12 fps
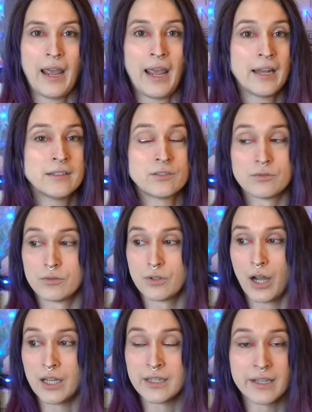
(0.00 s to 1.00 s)
And
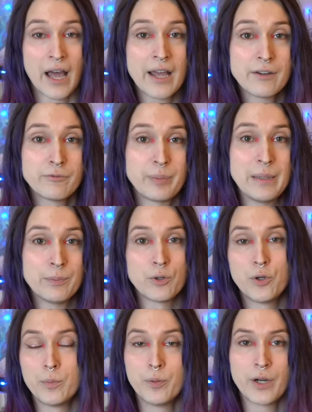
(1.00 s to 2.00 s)
a lot of people
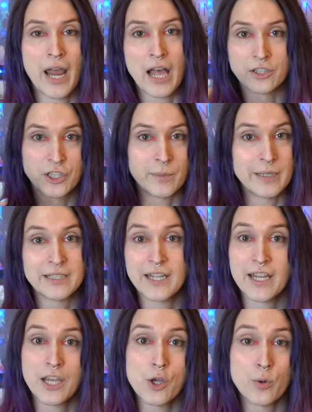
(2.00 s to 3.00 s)
who put
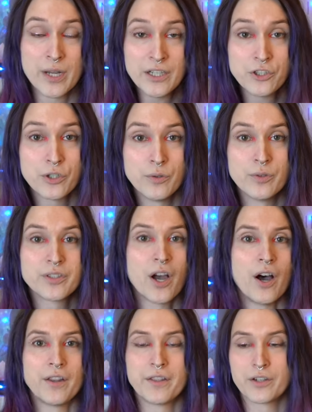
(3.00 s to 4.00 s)
LGBTQ issues
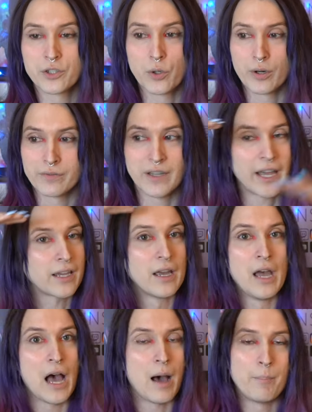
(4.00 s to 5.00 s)
on their sort of like
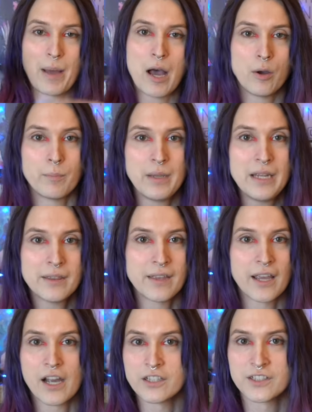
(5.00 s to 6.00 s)
about me
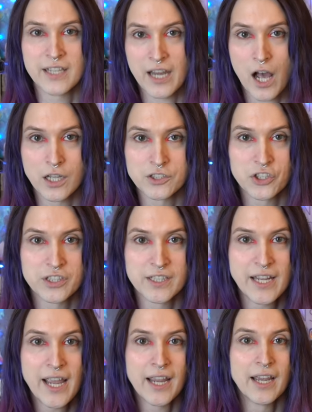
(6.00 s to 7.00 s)
thing on Psychology
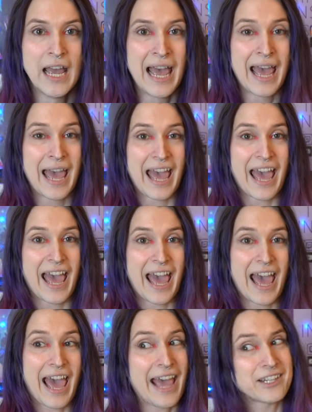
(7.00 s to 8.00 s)
Today
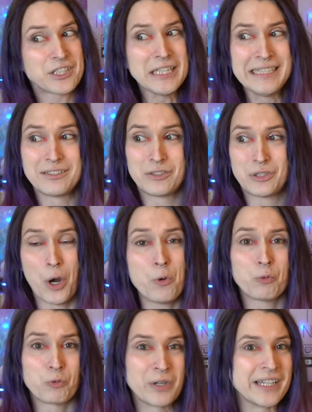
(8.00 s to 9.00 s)
actually
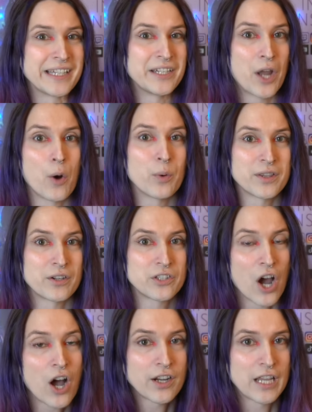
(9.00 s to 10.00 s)
don't really know what they're
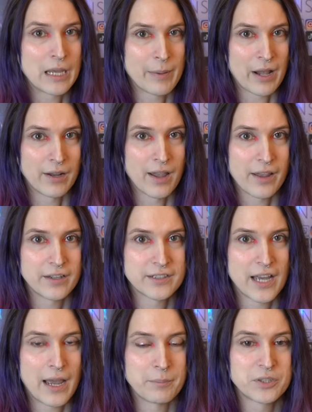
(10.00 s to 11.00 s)
talking about a lot of the
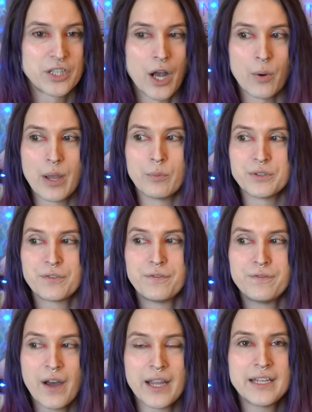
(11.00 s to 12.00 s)
time. So it was
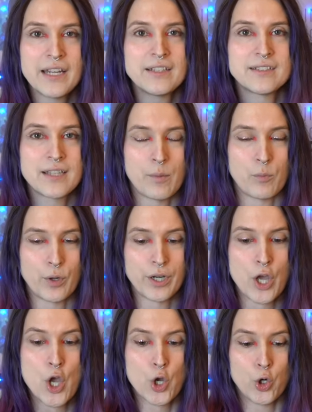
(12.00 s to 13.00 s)
finding
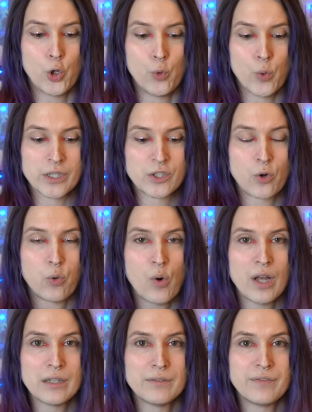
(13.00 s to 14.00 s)
someone who was
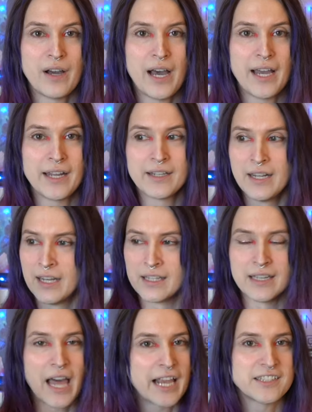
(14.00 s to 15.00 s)
qualified,
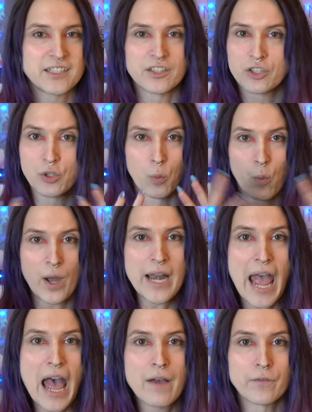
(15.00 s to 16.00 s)
licensed, what
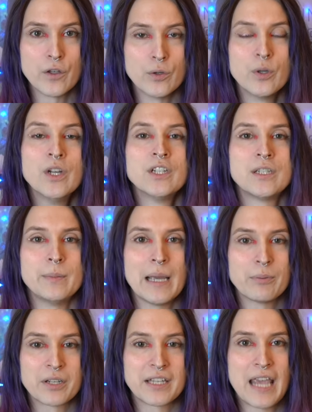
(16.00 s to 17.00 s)
have you, to be
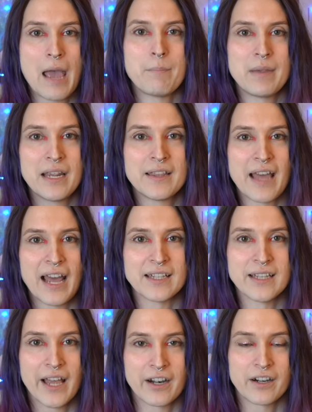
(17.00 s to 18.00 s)
able to get me
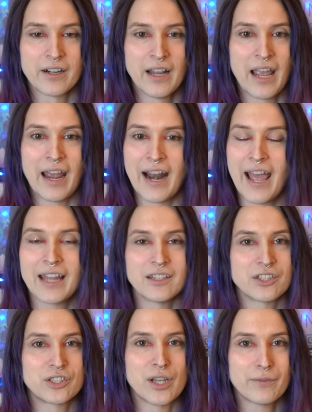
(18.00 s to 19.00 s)
that letter. And I had
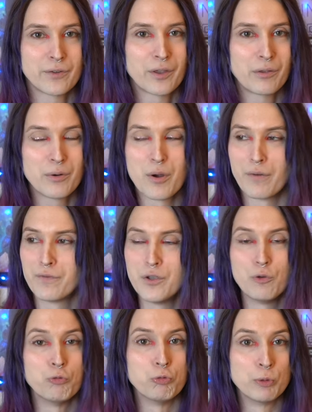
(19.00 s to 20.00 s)
to suffer through a
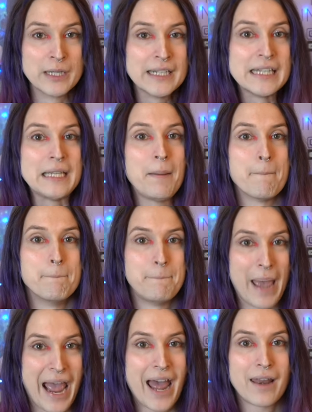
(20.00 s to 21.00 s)
few really
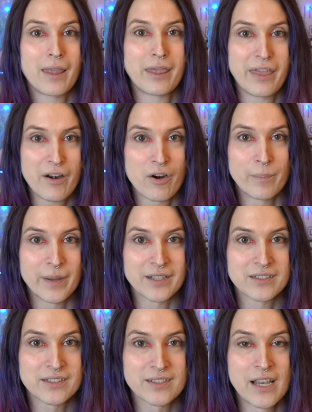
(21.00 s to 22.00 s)
bad
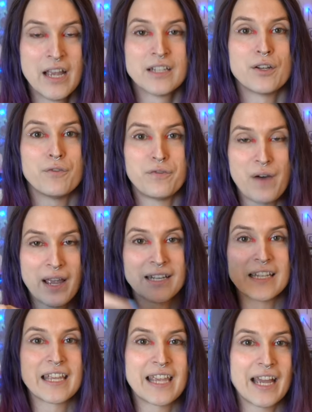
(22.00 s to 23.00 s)
therapists to
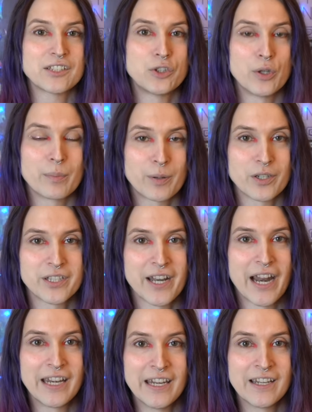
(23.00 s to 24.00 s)
finally get to the
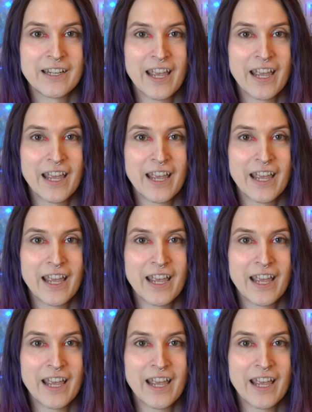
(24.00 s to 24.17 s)
person I needed